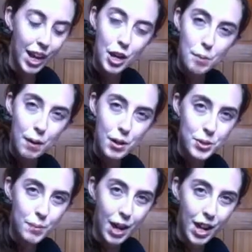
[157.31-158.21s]
I hope all
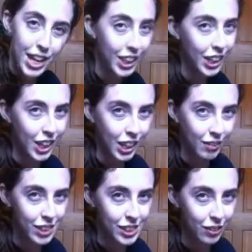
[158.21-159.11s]
is well and good
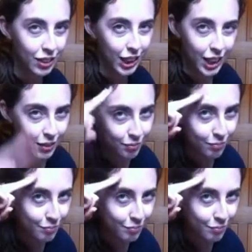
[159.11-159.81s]
luck with the school year.